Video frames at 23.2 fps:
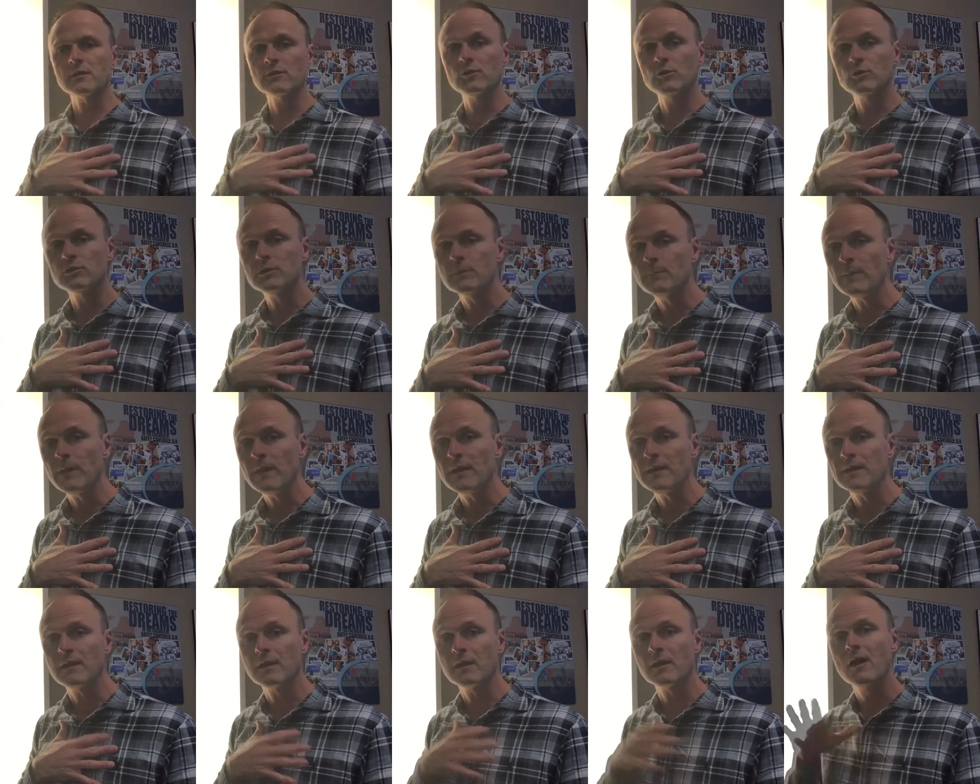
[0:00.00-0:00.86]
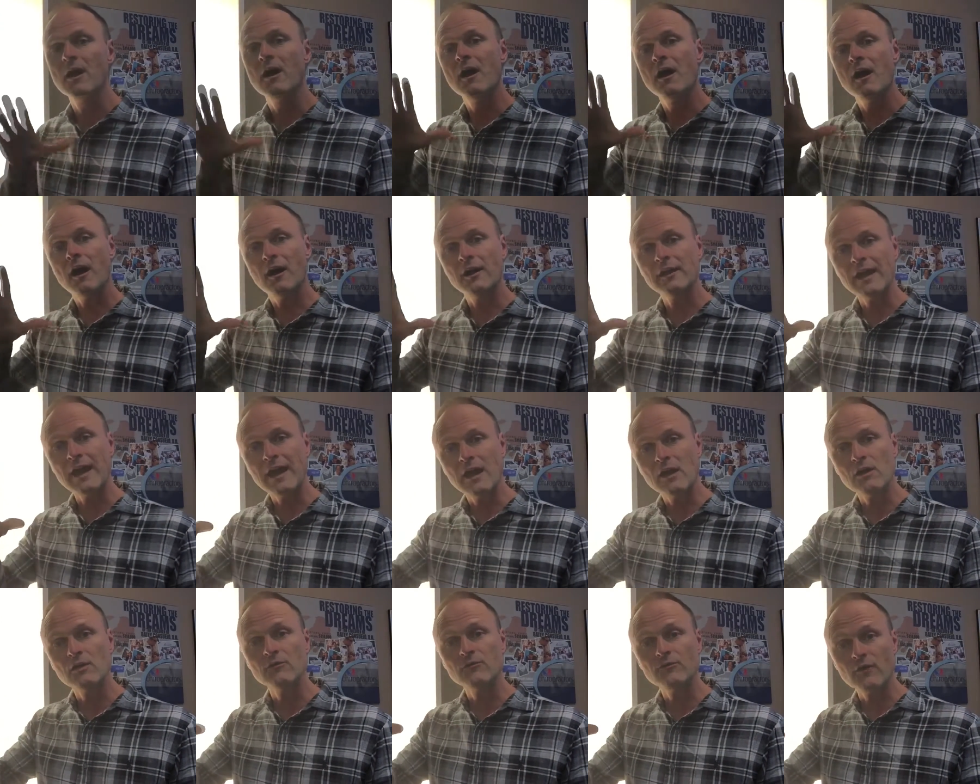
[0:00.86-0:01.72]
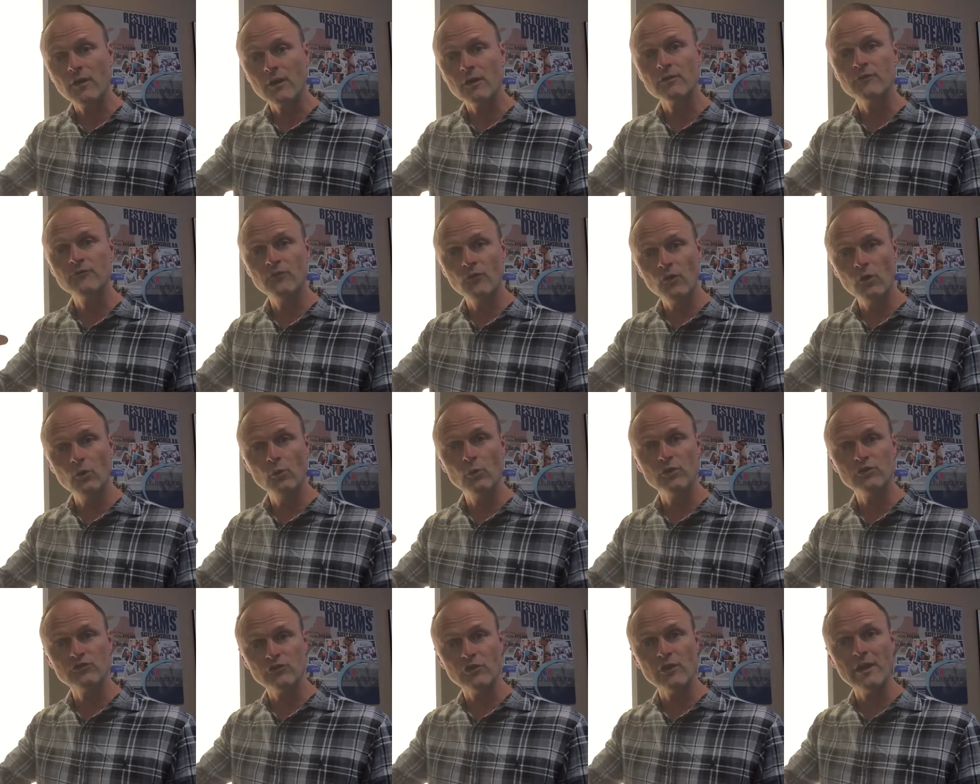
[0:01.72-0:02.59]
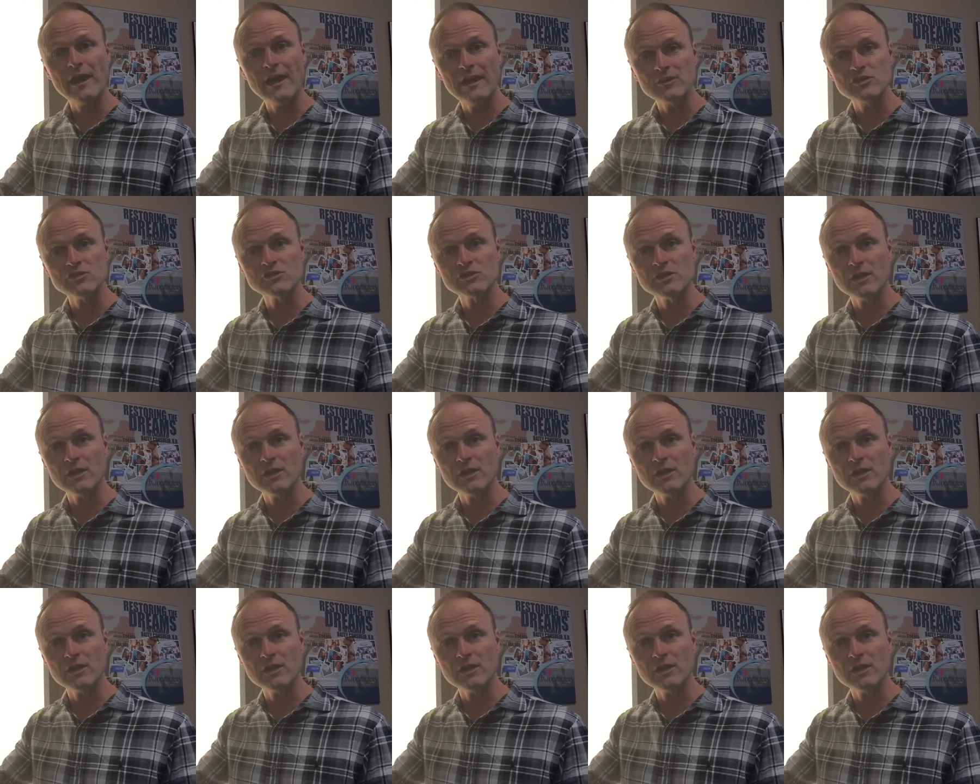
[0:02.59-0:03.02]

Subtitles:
of the load, depending on how far forward your head